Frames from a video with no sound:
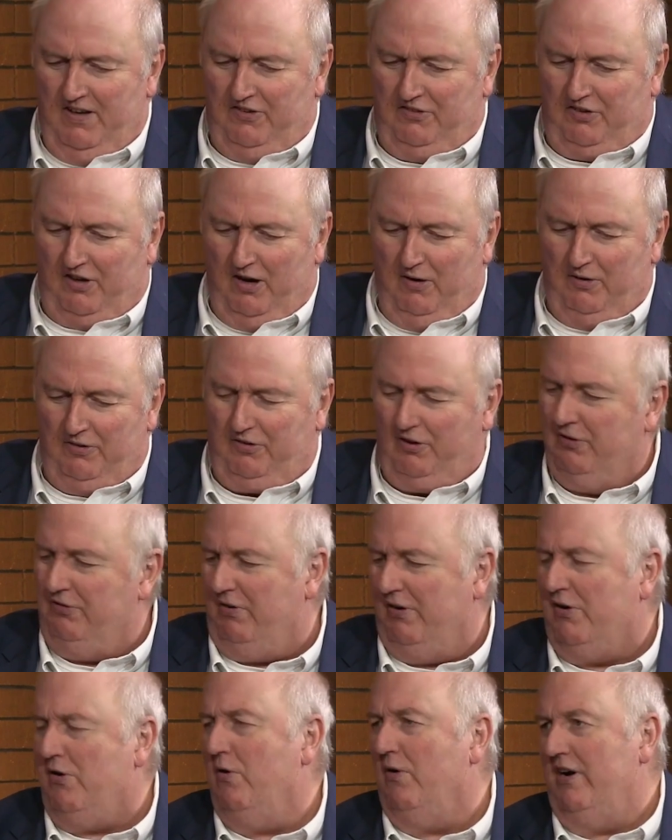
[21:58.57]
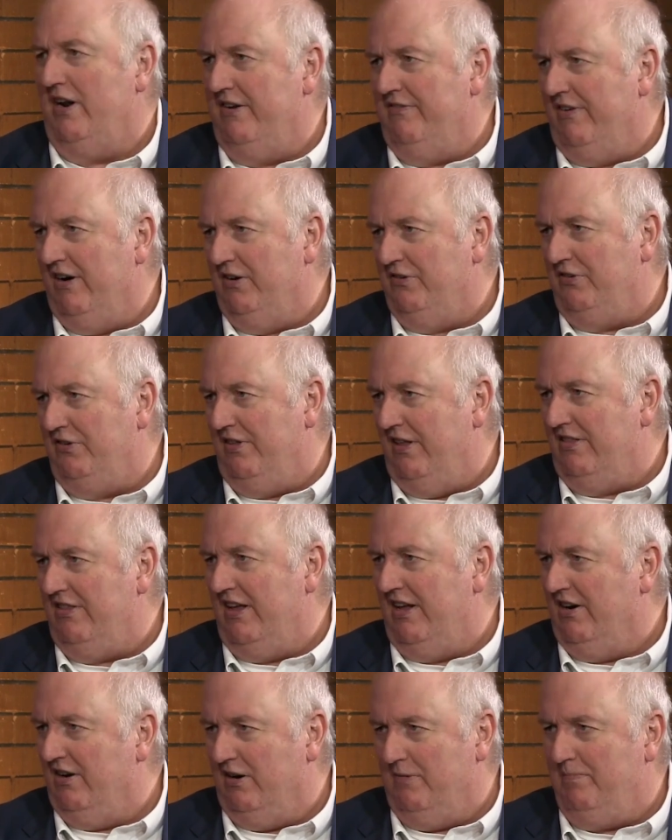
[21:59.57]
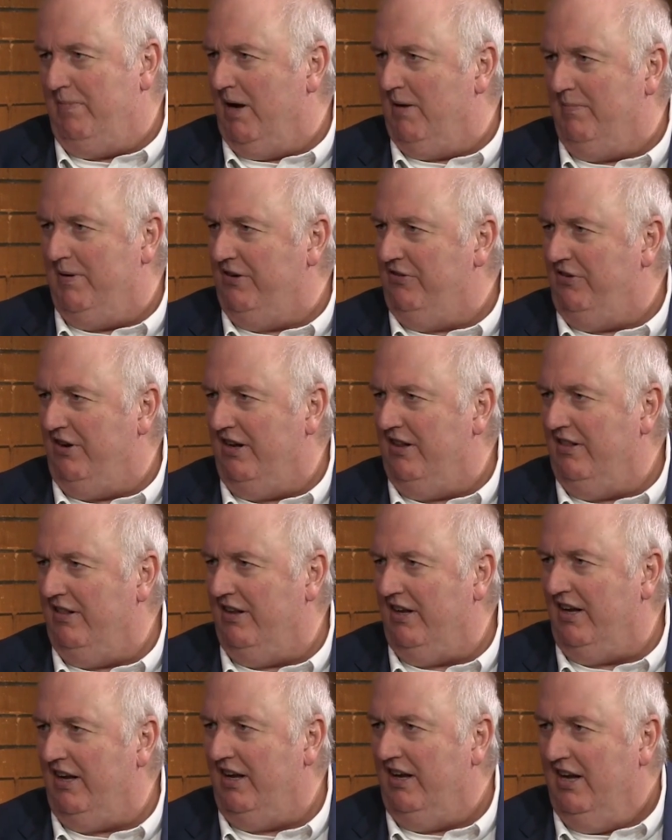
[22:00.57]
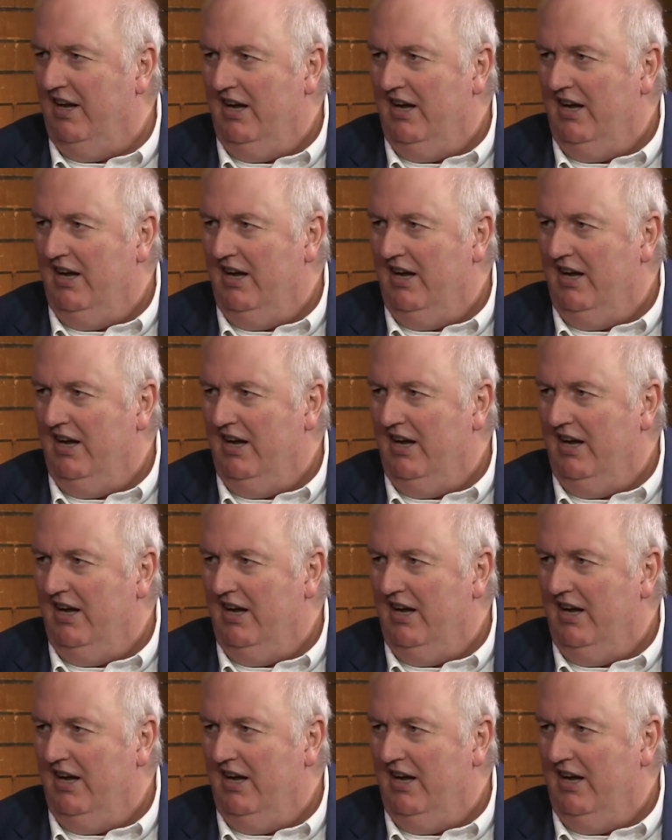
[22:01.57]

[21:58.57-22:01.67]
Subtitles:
So it's those recorded votes that then are published in the